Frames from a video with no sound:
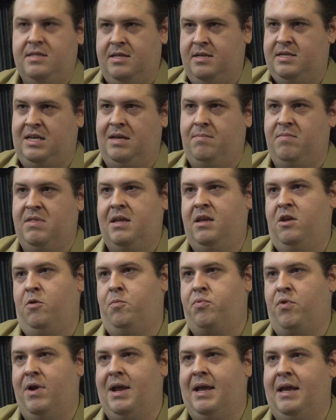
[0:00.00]
the team that you
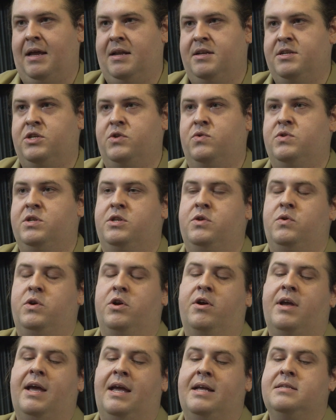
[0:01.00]
break into to do
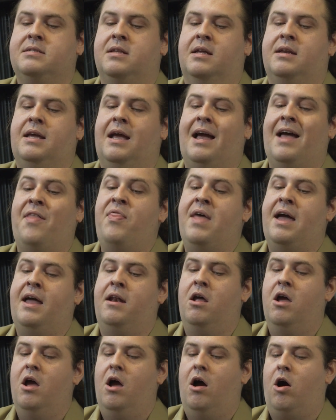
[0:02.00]
your case study. And
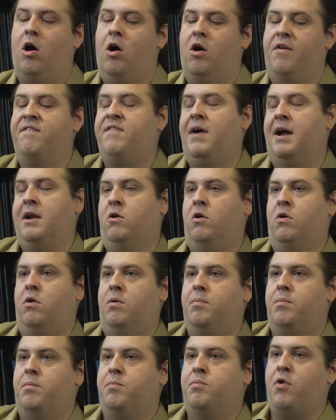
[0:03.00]
then our
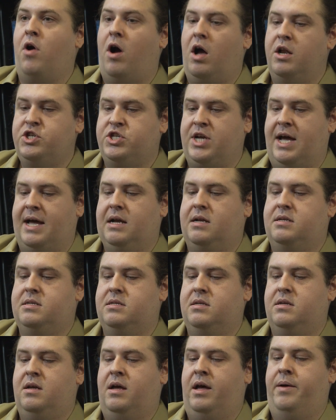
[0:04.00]
final
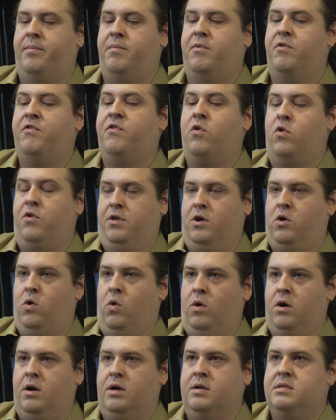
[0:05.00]
project for the
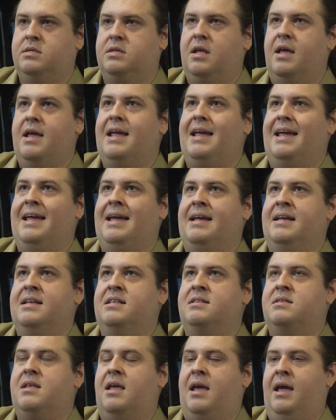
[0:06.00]
course
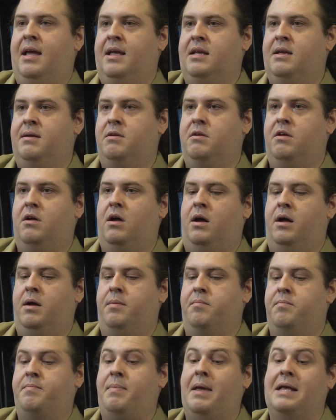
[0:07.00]
is a
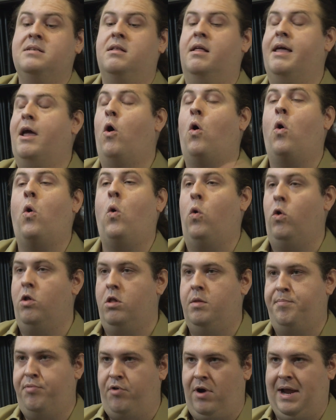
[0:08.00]
basically
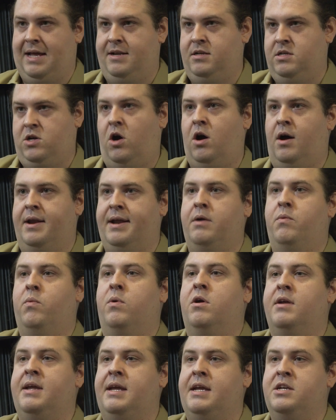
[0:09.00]
whole brand audit,
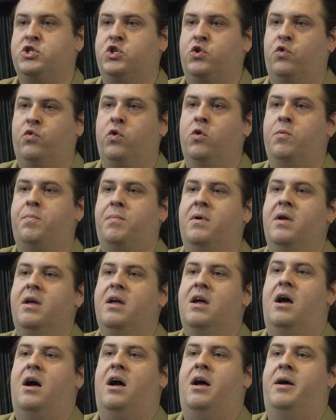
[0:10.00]
where each group
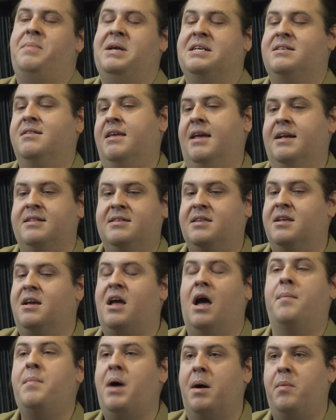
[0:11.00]
basically gets to
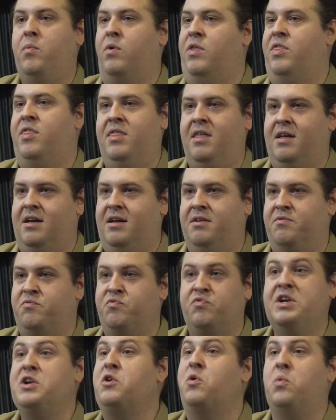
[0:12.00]
come up with the
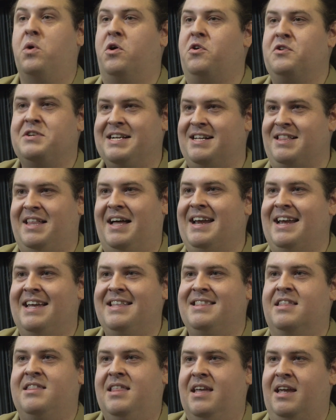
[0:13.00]
real world
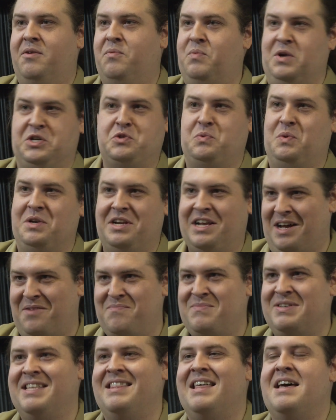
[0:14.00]
client that they wish would
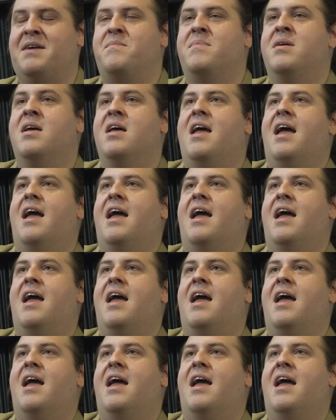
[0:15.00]
come to them